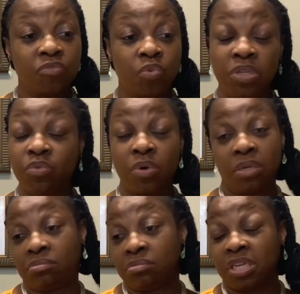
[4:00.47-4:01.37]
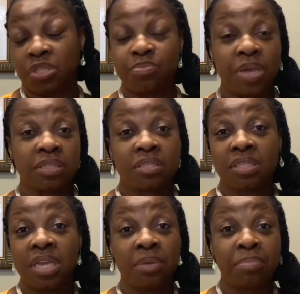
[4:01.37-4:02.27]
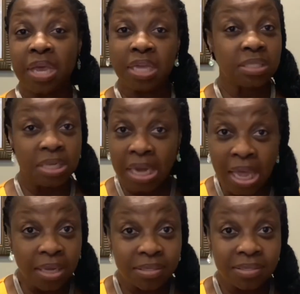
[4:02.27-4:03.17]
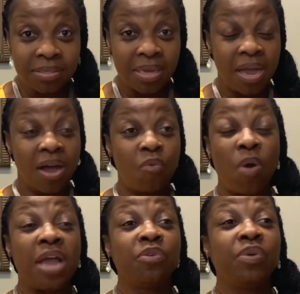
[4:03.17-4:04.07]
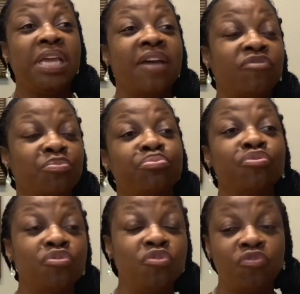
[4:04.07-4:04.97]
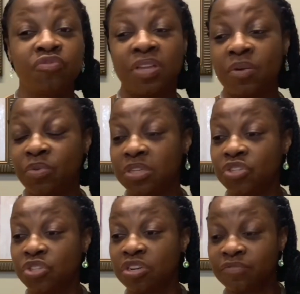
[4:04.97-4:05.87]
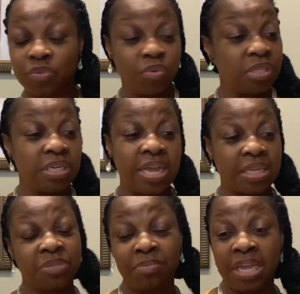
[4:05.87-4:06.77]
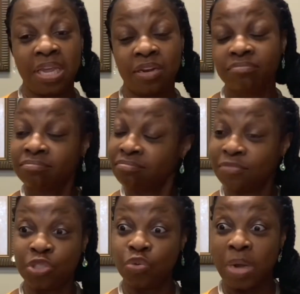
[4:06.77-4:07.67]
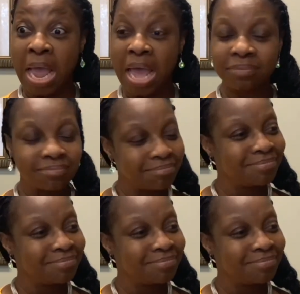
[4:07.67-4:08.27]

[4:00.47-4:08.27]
We expect the same pay as the next. Why do we have to prove that we deserve it when the next man do not?